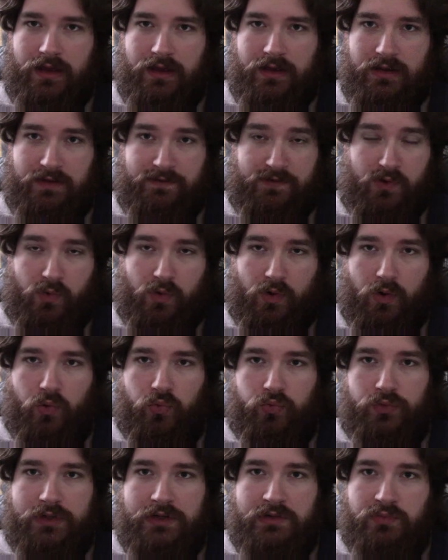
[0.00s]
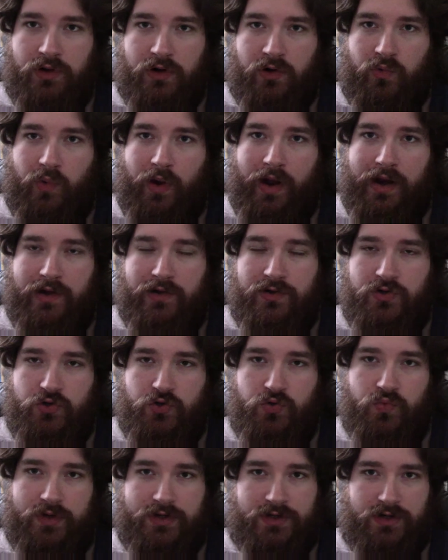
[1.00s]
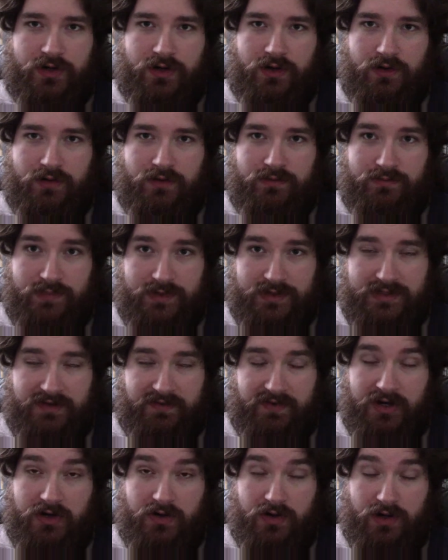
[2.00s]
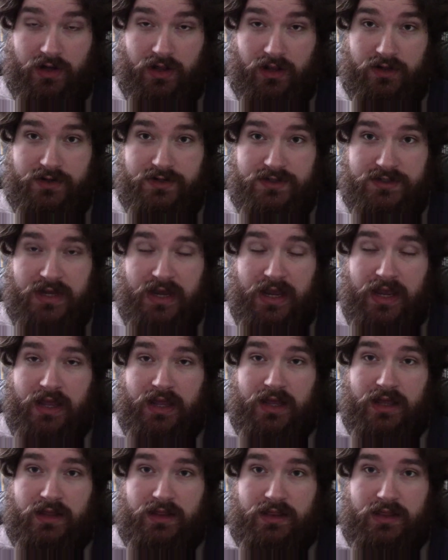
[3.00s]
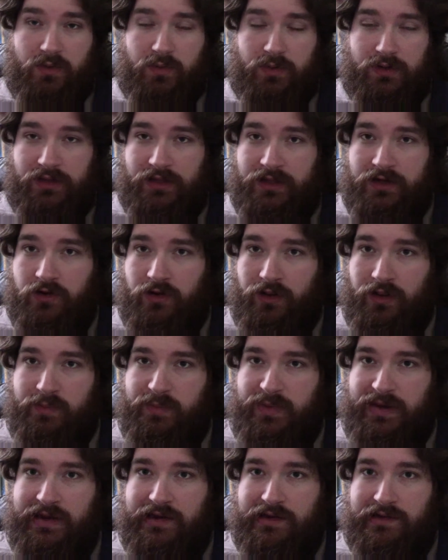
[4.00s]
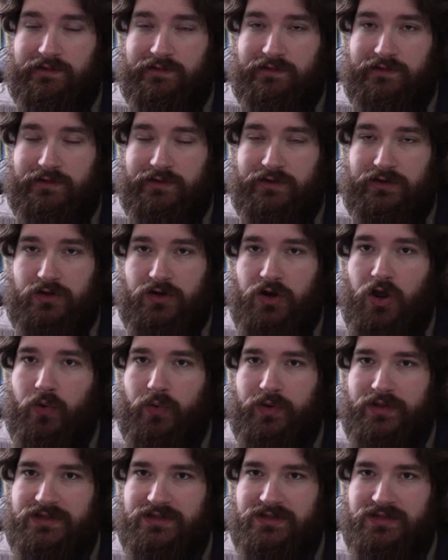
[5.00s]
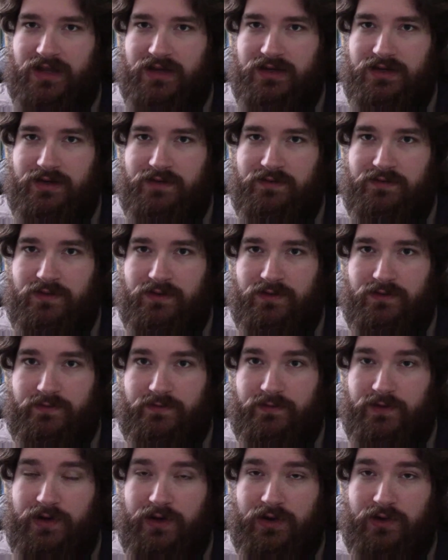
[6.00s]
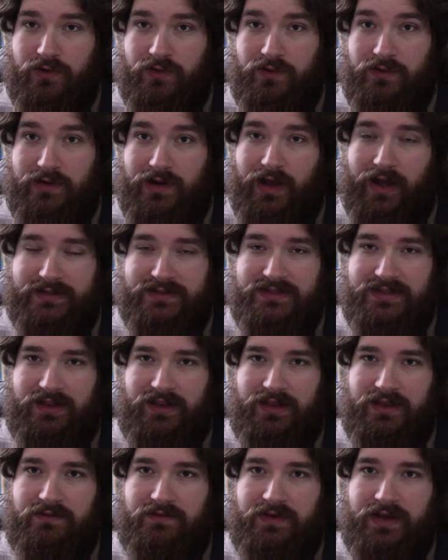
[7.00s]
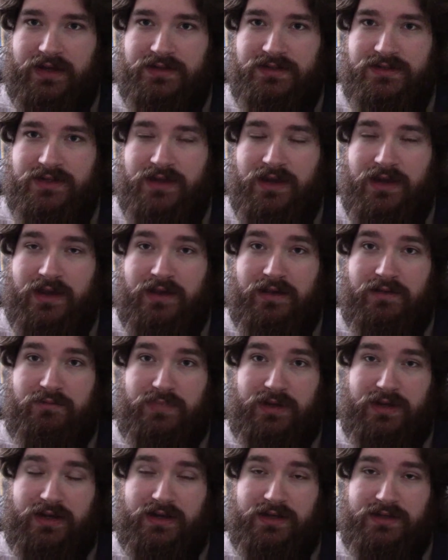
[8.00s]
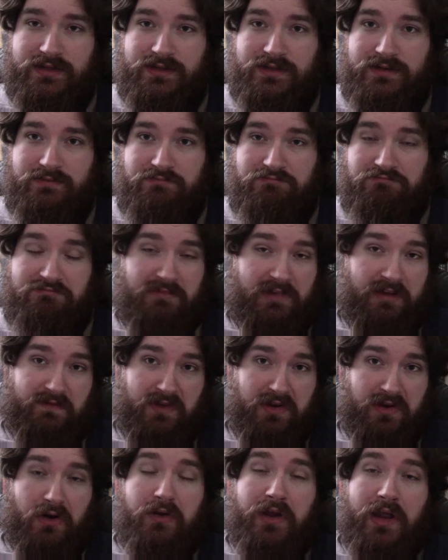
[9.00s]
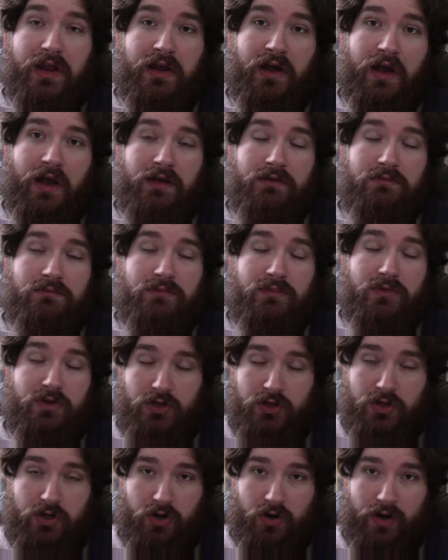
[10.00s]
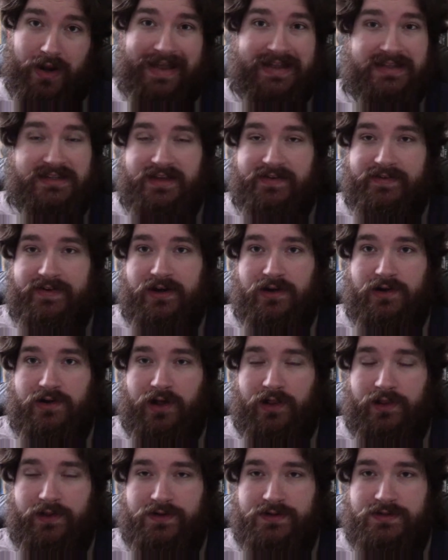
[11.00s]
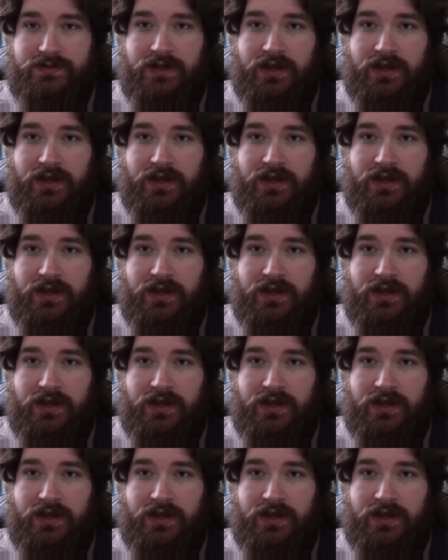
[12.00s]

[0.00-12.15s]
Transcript: if you were only required to return $700, there would literally be no incentive for you not stealing the vase, because if you don't get caught, you're ahead $700.